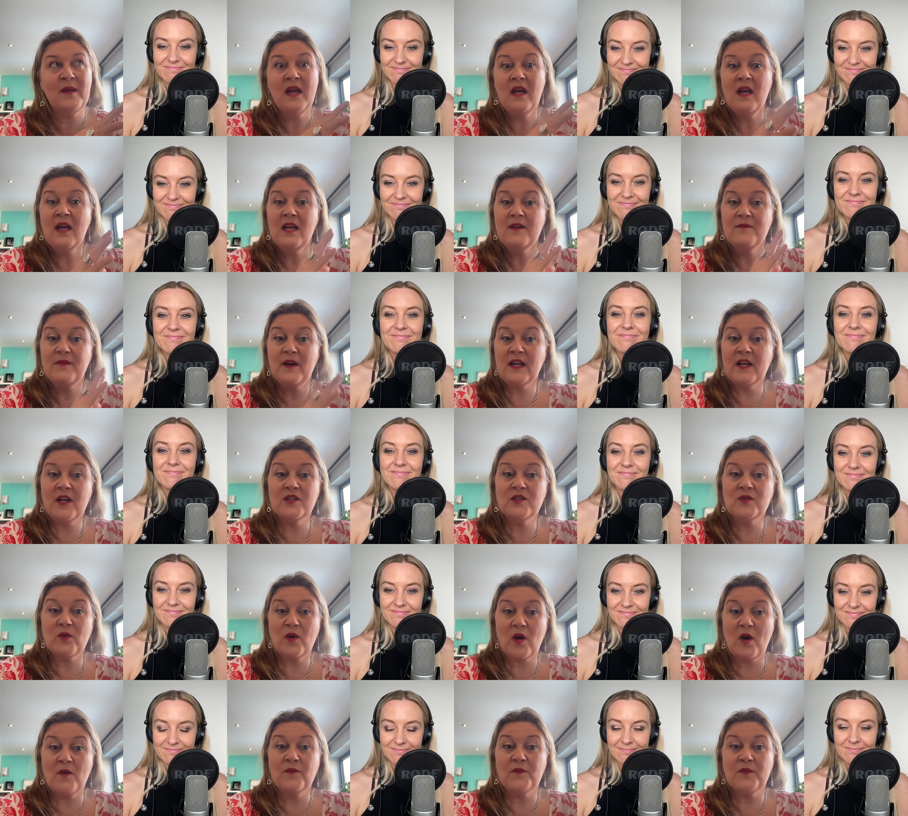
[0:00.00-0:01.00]
Speaker 1: If I go to
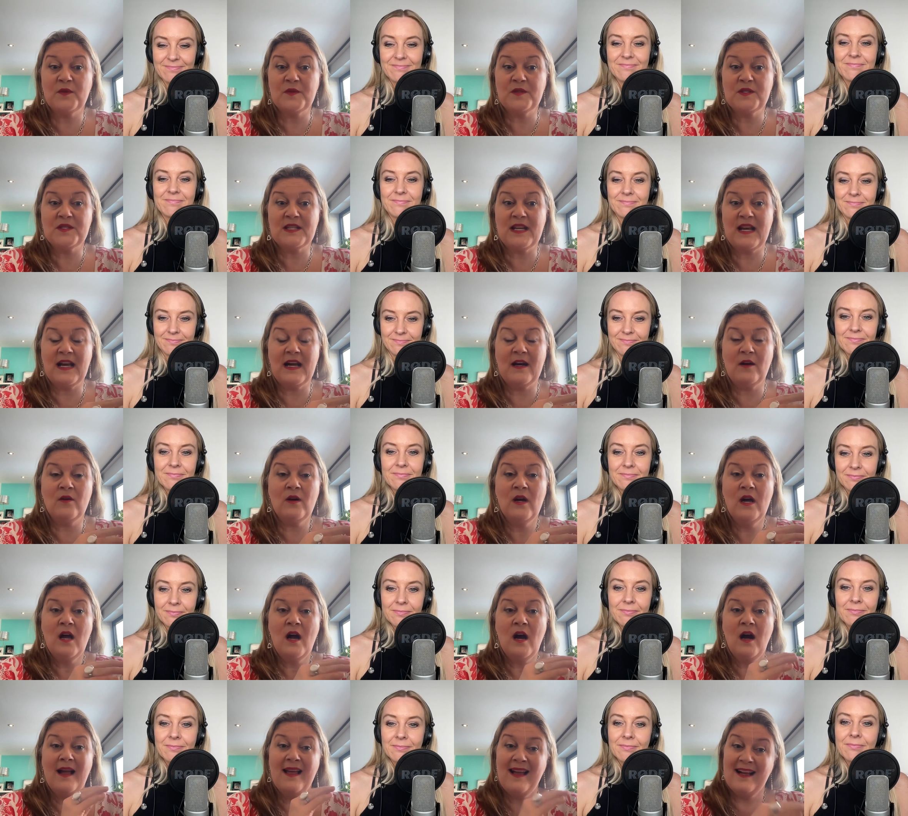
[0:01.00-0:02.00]
a conference now,
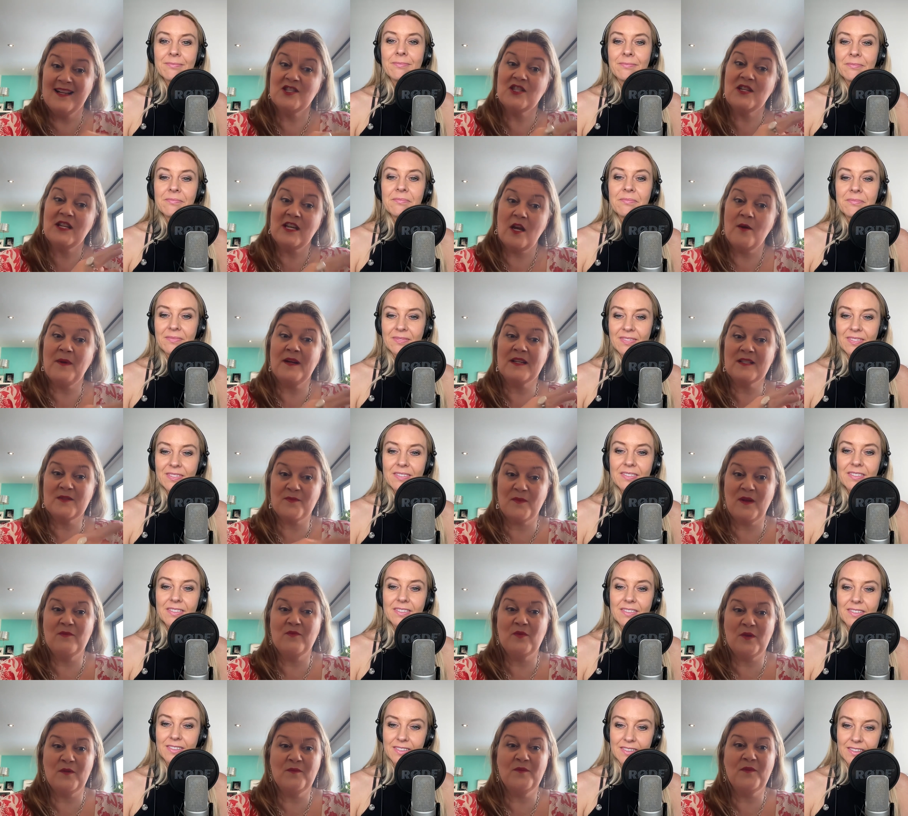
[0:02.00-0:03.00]
I actually go back to my
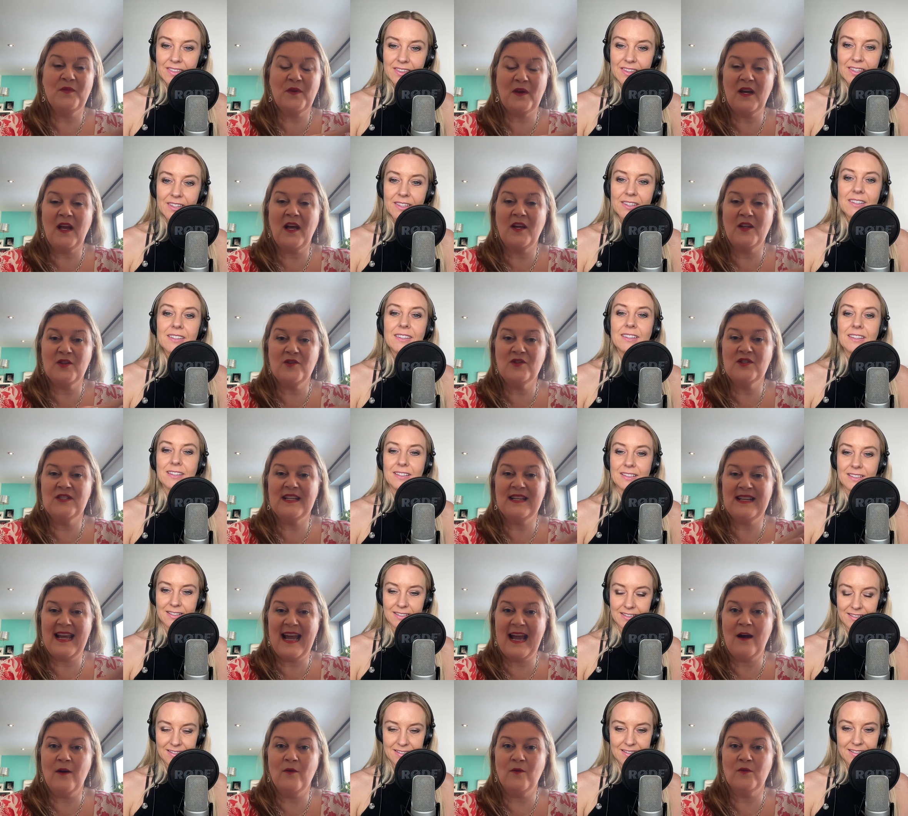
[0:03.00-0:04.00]
room for like usually an
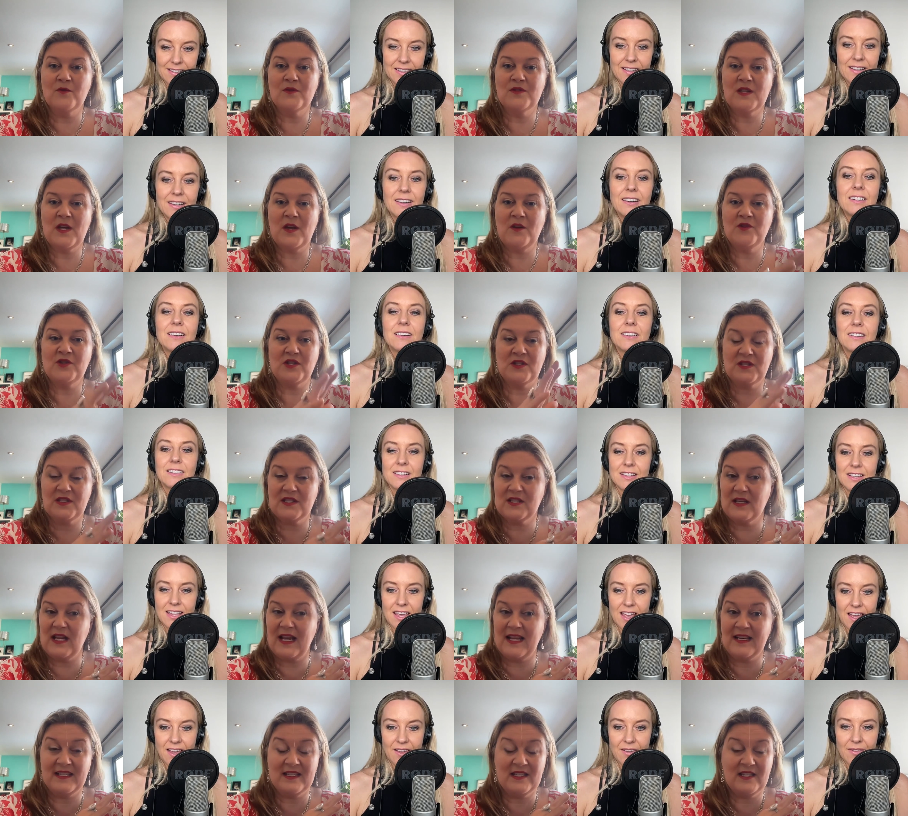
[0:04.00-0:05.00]
hour or so just
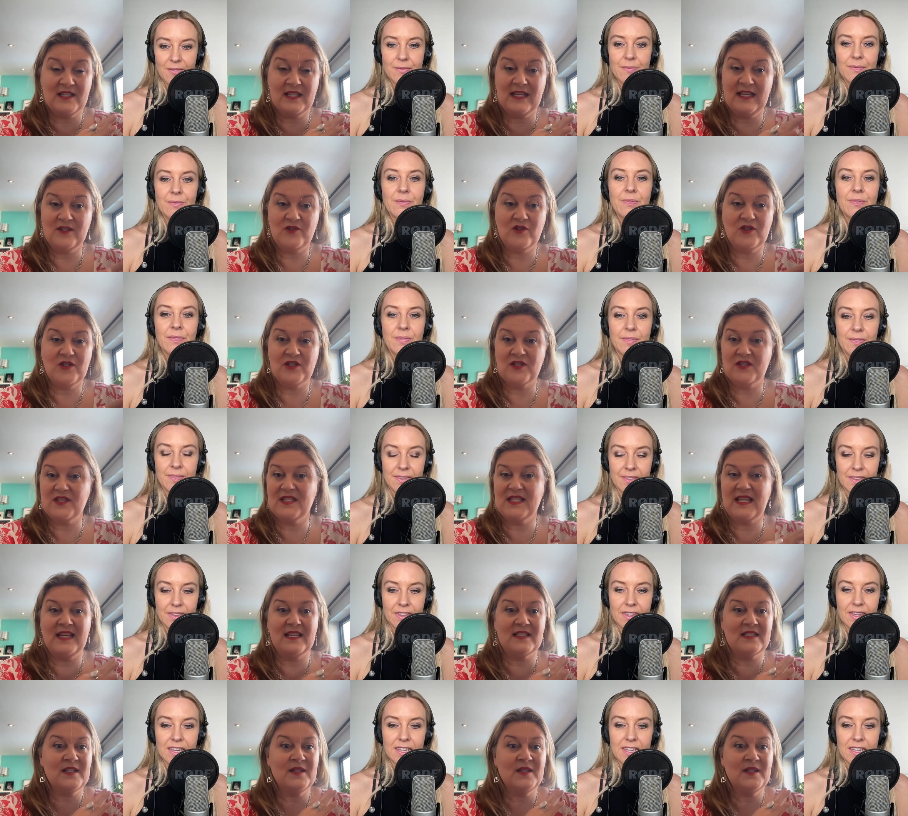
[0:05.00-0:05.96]
to, and literally just sit